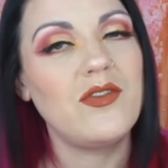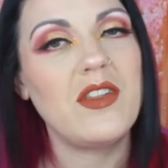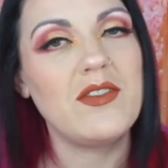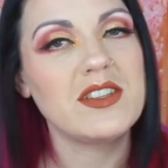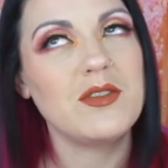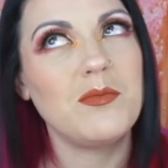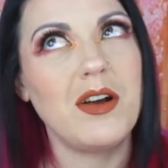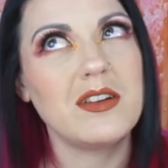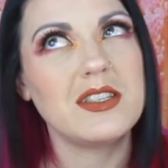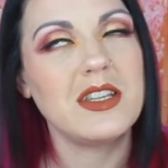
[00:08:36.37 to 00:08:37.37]
There is an
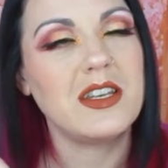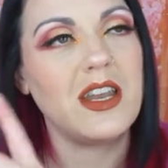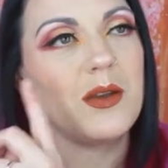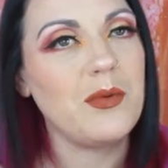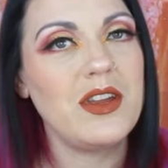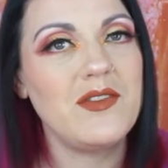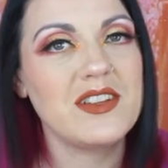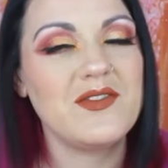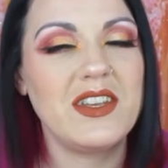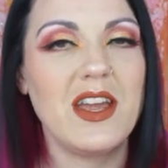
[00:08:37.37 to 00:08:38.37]
unboxing in a
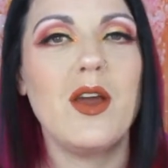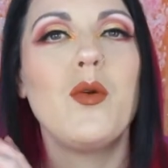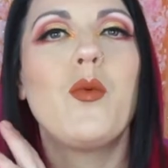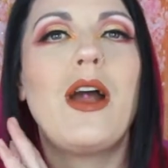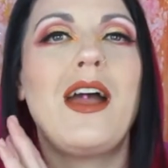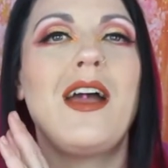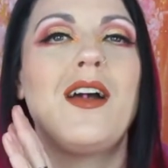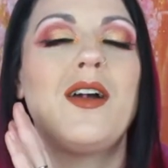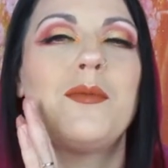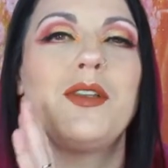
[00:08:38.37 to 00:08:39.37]
previous video where um,